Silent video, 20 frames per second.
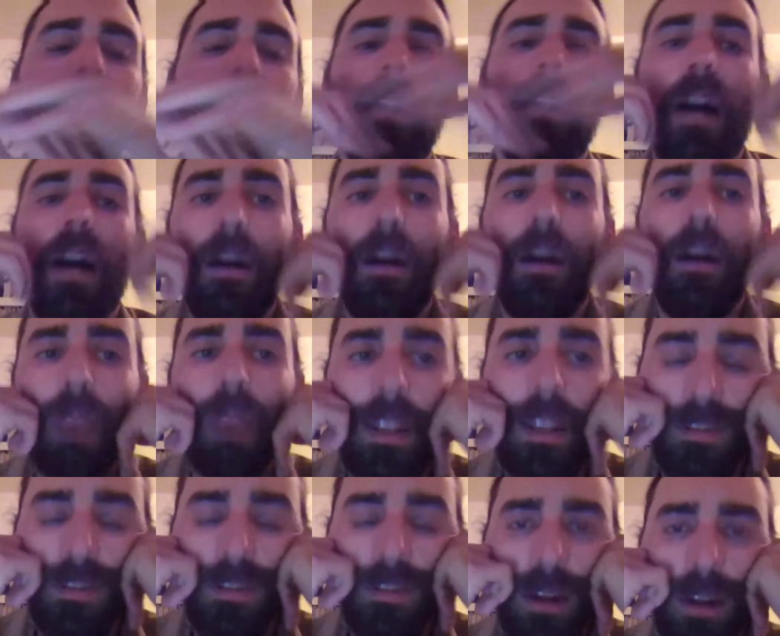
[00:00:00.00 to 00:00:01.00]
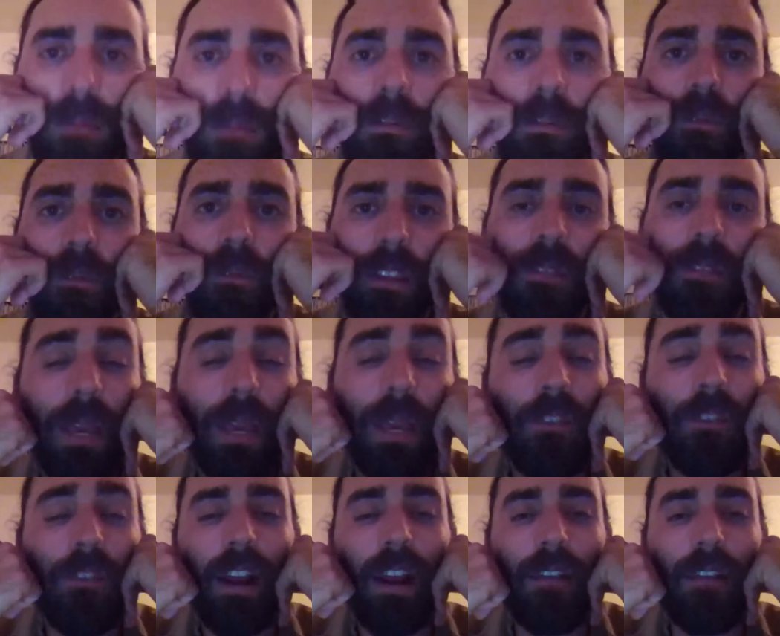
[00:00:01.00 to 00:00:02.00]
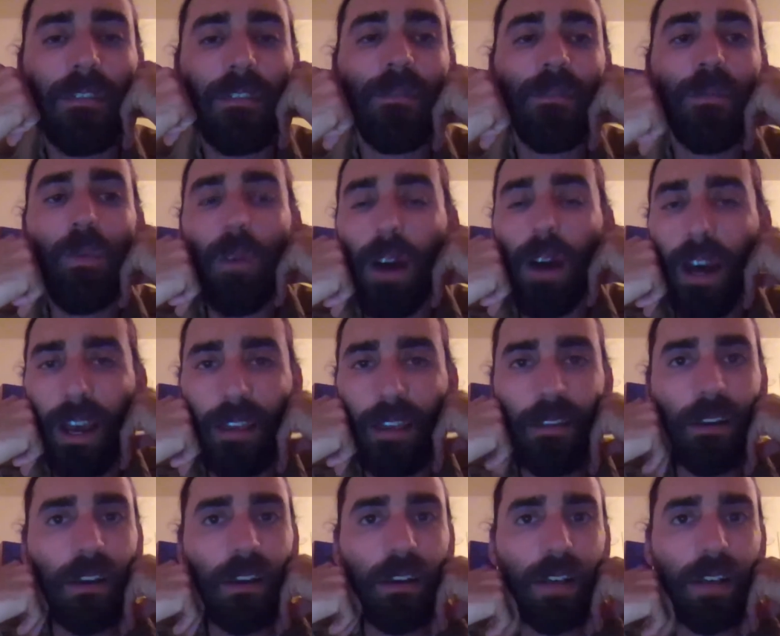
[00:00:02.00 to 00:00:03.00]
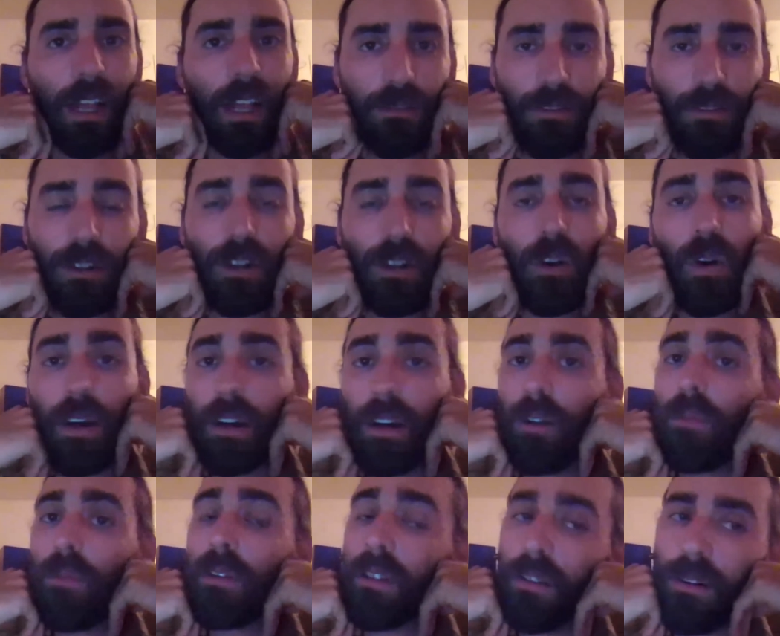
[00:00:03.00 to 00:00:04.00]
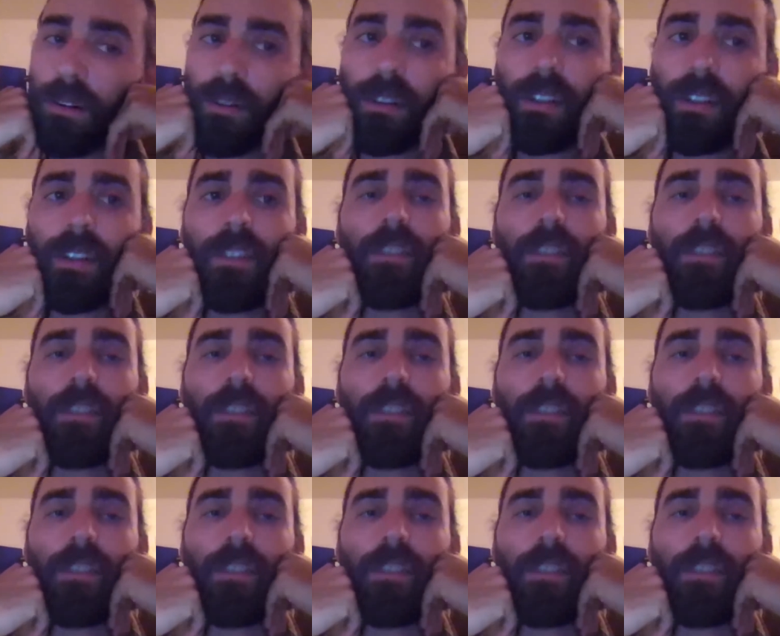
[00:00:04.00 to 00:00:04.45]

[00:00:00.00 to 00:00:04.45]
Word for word: Um, and it's probably one of the main drivers of why the California quail went locally